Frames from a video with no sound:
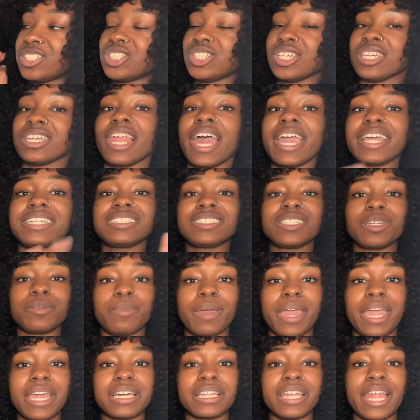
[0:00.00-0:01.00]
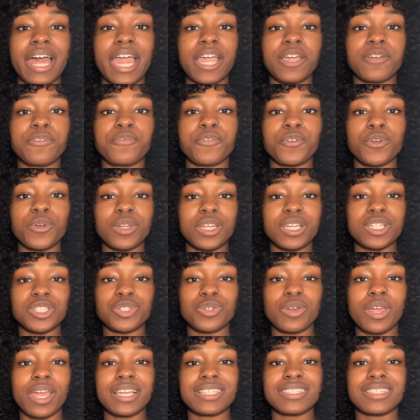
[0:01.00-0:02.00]
she likes to make, like, fruity
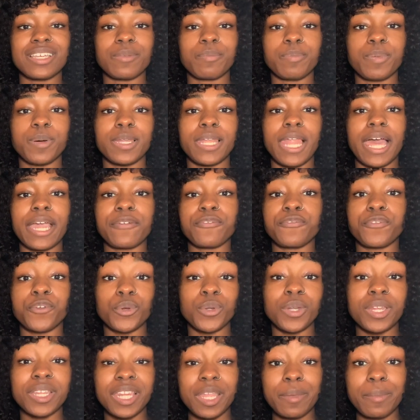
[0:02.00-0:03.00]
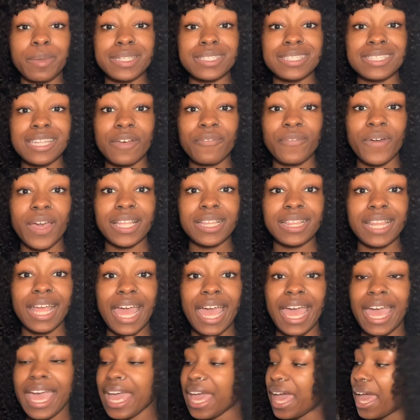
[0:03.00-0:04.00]
drinks and put, like, fruit in them and stuff like
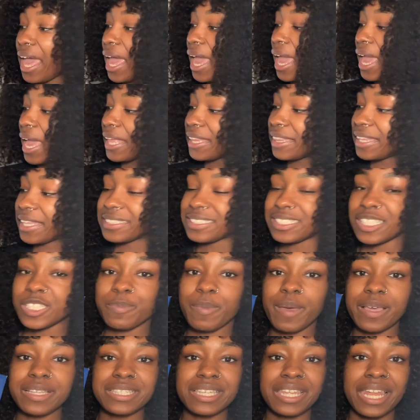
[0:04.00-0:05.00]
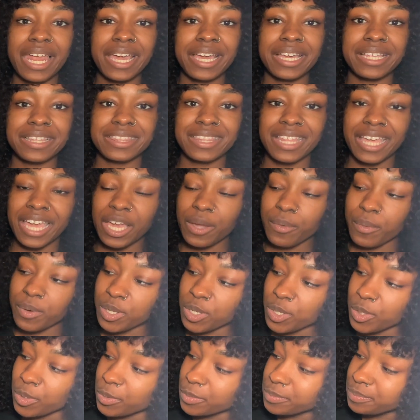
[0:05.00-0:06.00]
that. And this is basically, like, a thing where
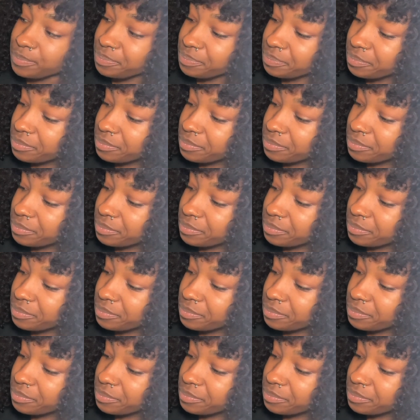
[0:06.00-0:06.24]
you,